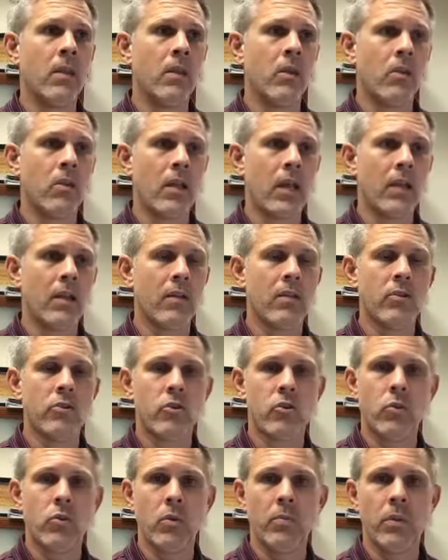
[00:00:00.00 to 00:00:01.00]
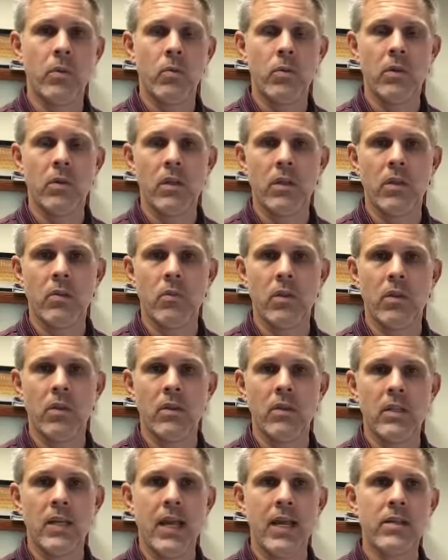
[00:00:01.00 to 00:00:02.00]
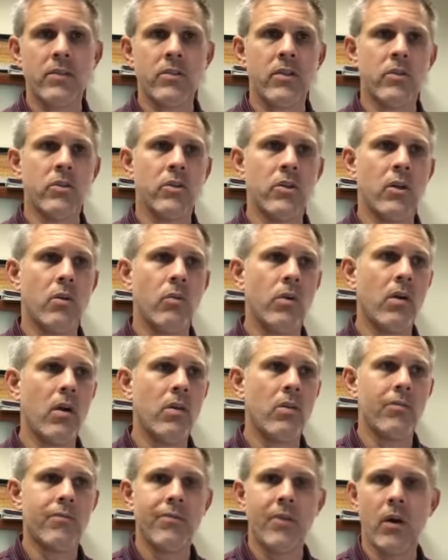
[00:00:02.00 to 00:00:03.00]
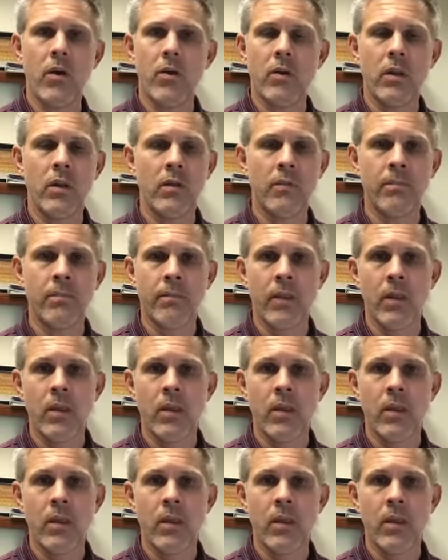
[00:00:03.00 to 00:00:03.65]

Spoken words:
you know, like this group that we're dealing with in Texas, you know, we're on the phone and